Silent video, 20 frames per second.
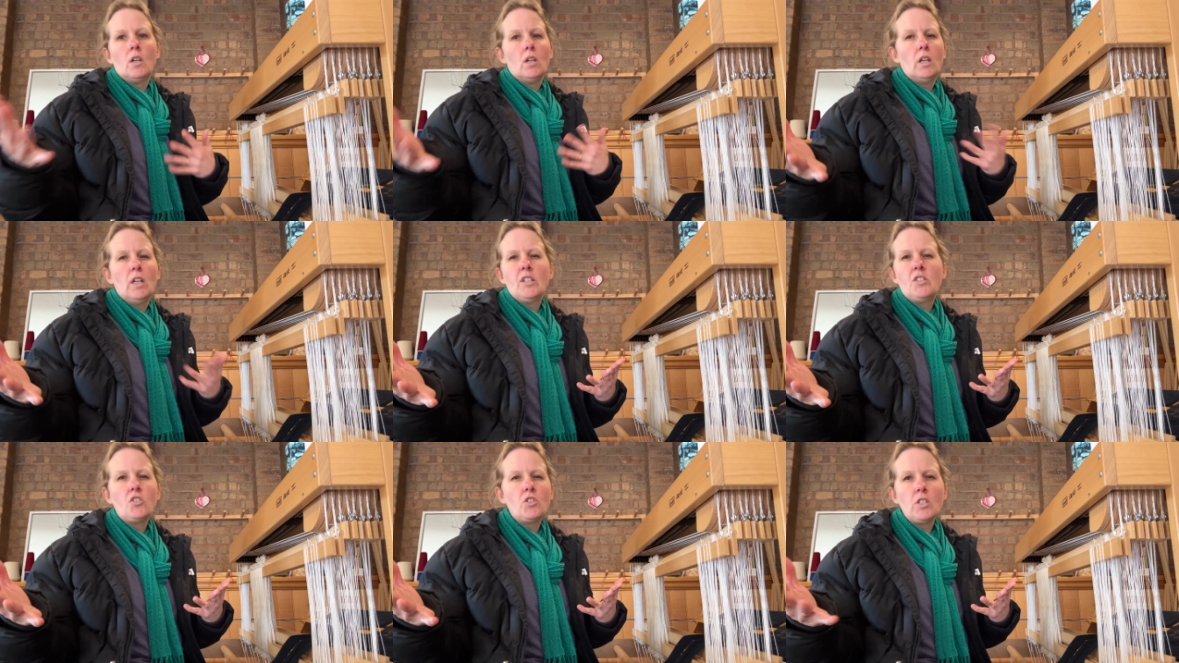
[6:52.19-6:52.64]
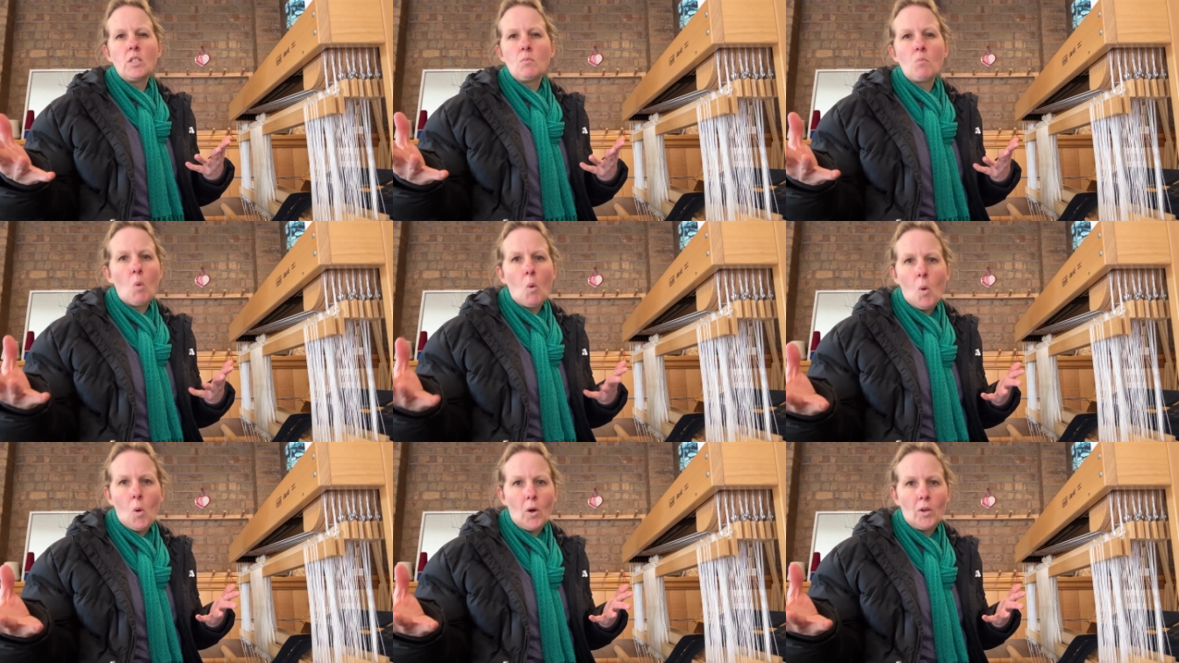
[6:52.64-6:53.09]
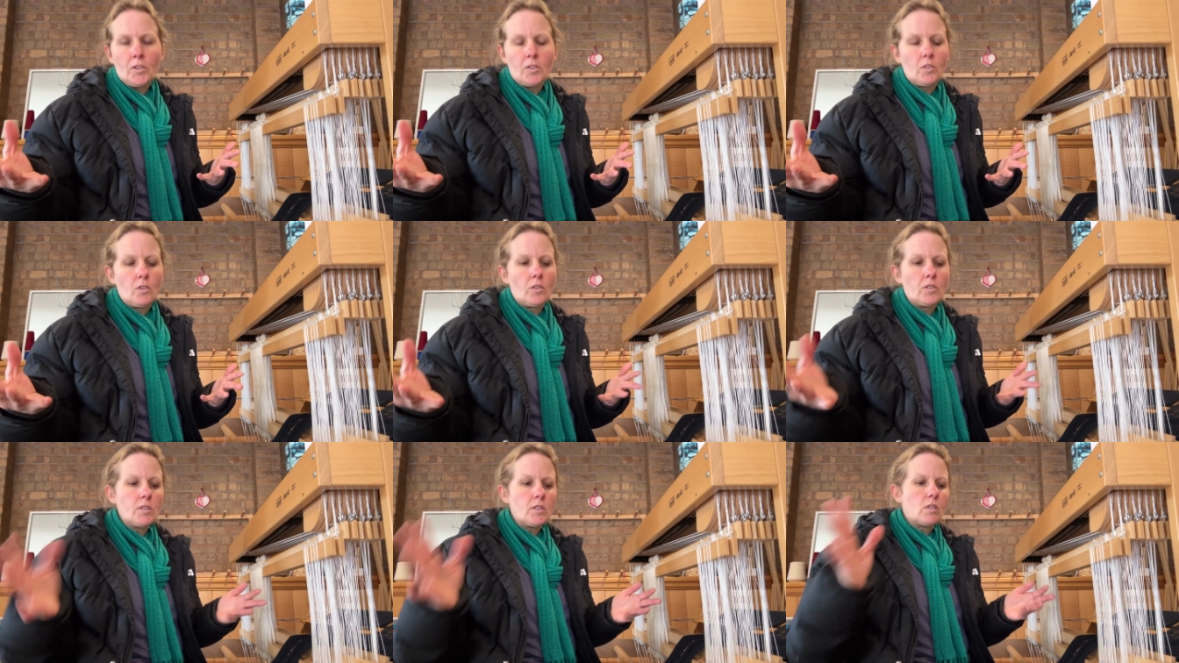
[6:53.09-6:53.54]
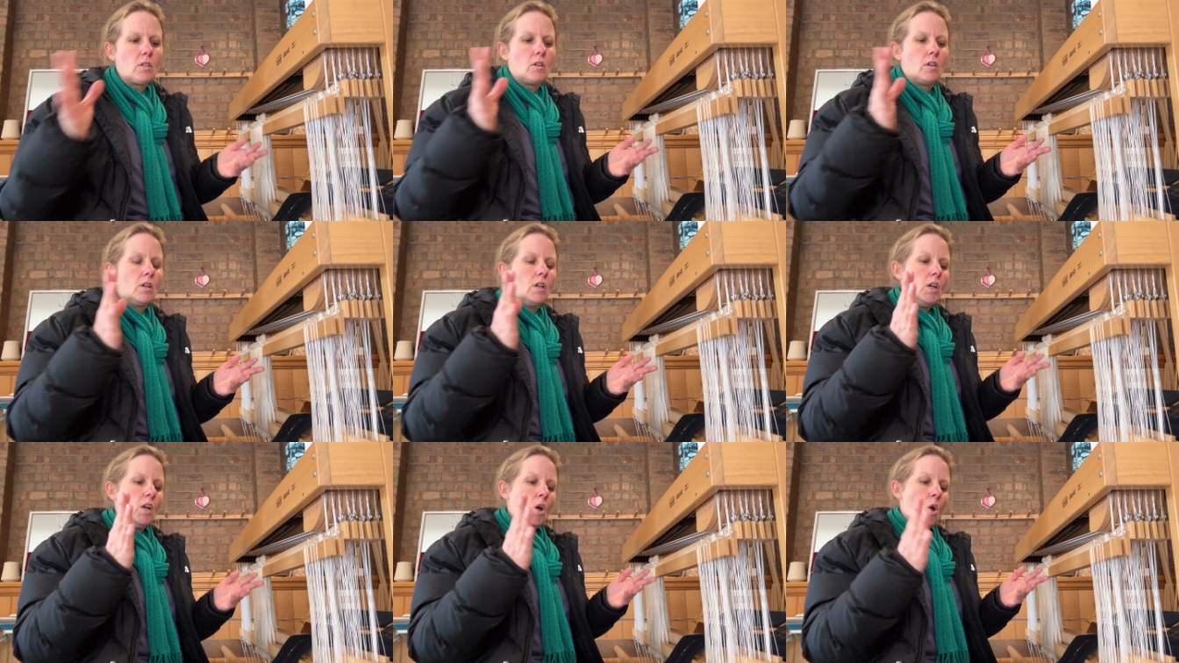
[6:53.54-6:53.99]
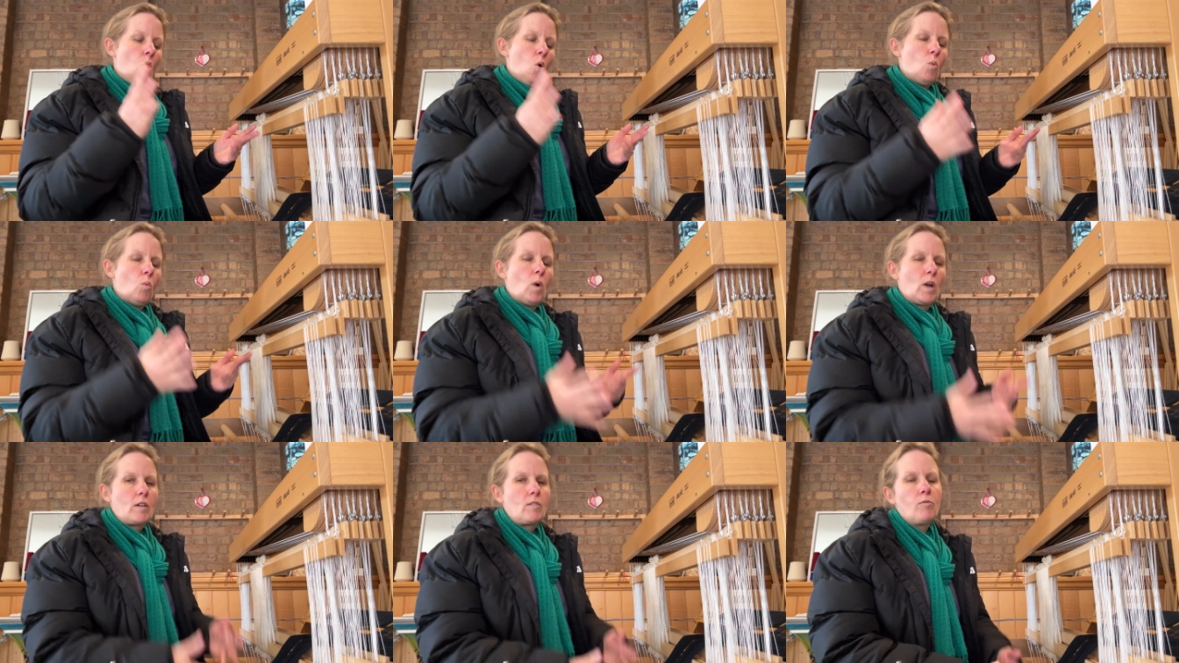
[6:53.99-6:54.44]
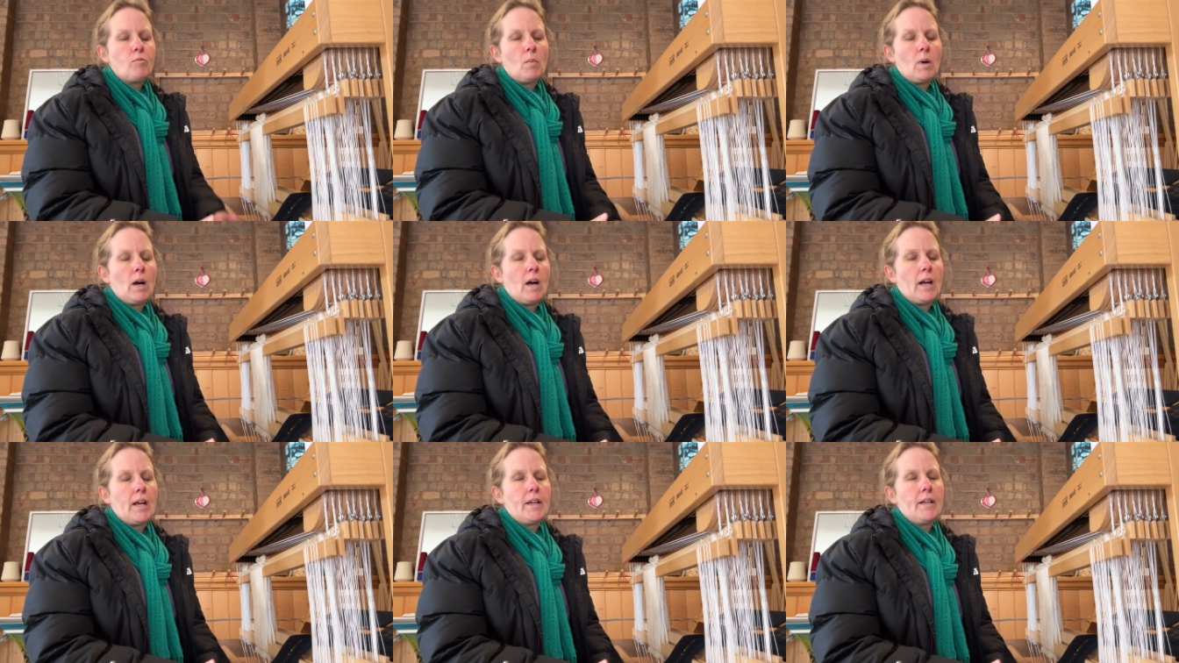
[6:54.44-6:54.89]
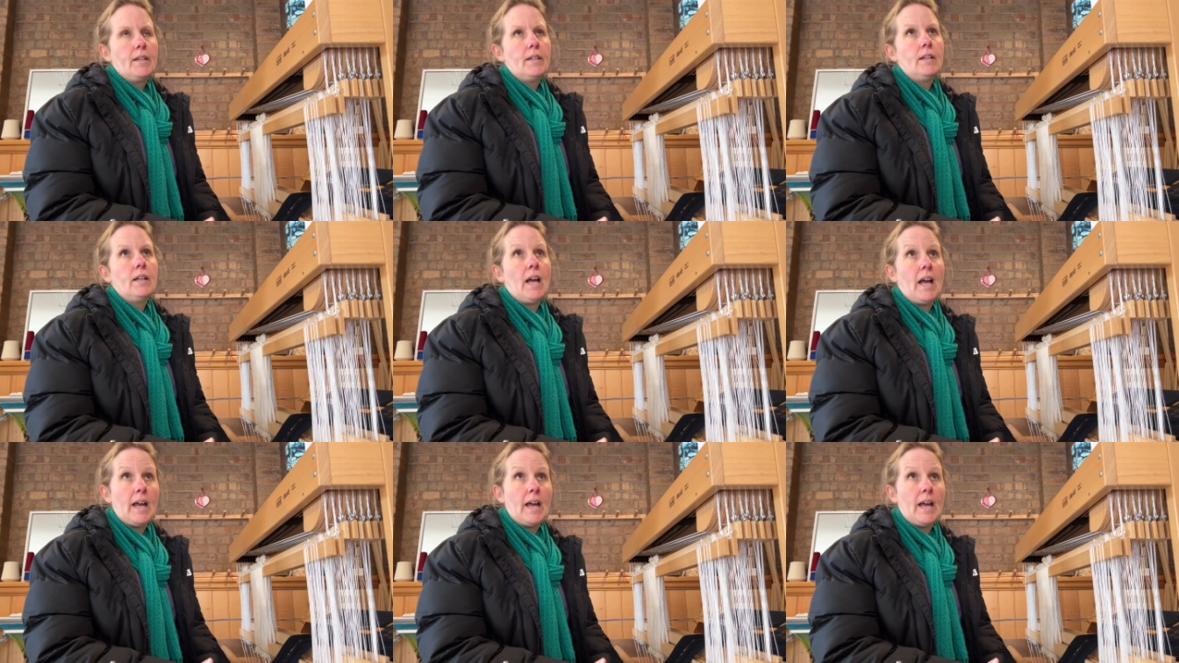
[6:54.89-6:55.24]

It's just more, you know. So one of my